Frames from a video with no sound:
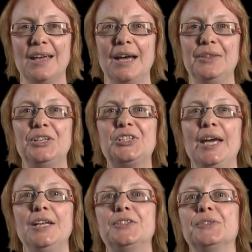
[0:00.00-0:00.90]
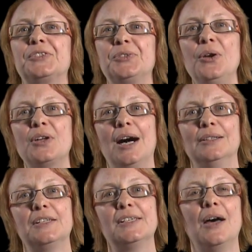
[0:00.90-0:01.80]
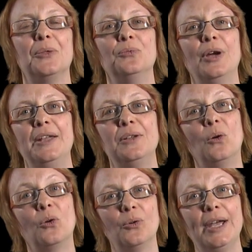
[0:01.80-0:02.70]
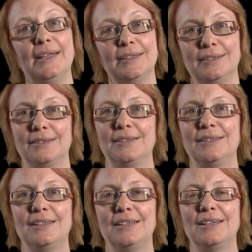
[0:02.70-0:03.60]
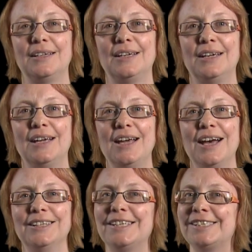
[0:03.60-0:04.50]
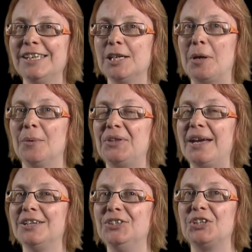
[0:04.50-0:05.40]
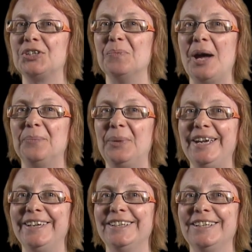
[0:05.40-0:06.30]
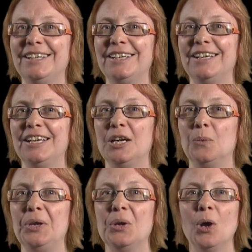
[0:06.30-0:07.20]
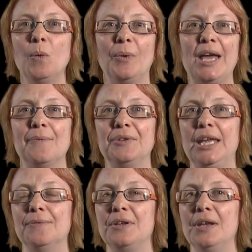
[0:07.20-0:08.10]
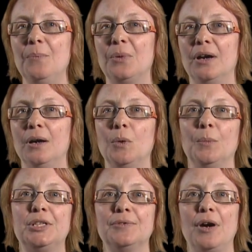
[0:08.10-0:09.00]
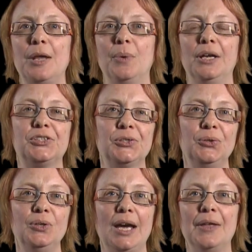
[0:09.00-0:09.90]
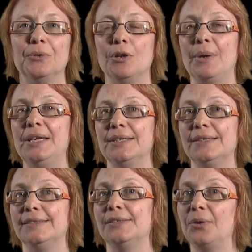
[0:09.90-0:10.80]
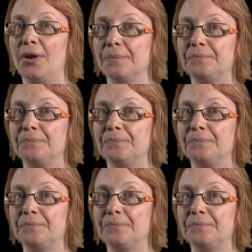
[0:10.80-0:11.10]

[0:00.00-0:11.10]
and then change the stroke colour to either red or green. Let's think about what that condition might be. We know when we have an even number when we divide by 2 and the remainder is 0.